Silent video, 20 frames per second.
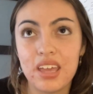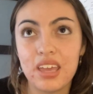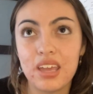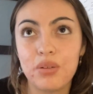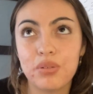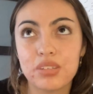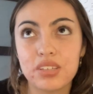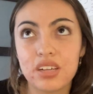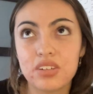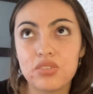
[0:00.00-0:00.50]

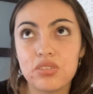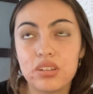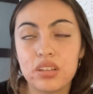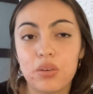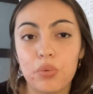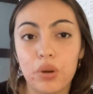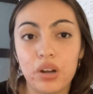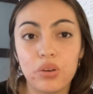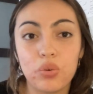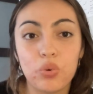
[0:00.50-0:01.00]
was actually the
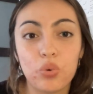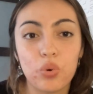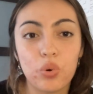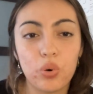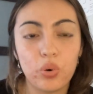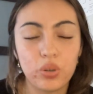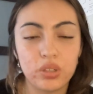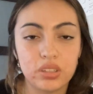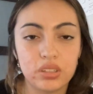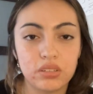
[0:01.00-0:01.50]
one who
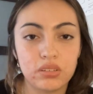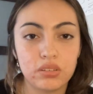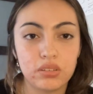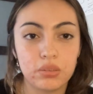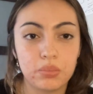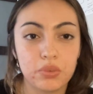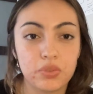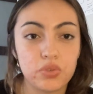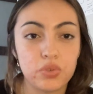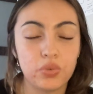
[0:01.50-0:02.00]
coined the
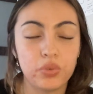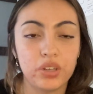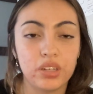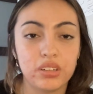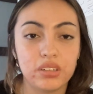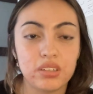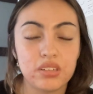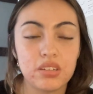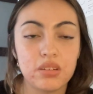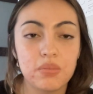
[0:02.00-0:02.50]
term of
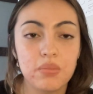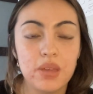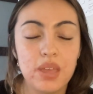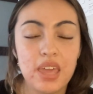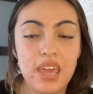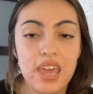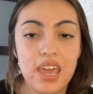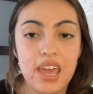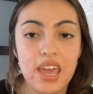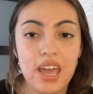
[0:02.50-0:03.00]
surrealism,
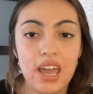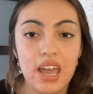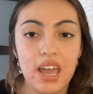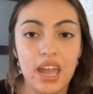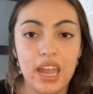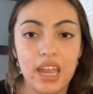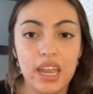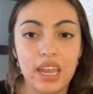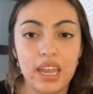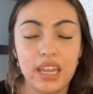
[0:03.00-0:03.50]

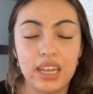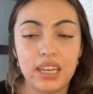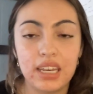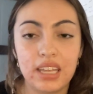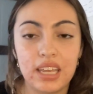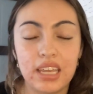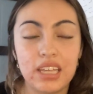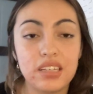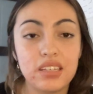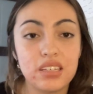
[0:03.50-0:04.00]
and
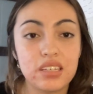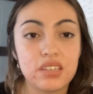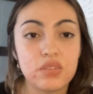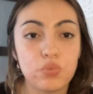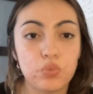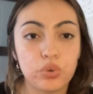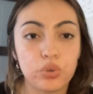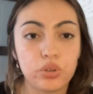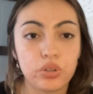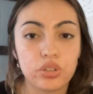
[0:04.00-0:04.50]
in his
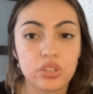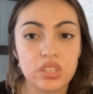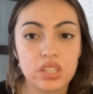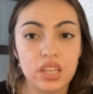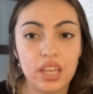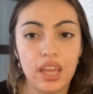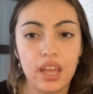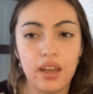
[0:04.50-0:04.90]
words,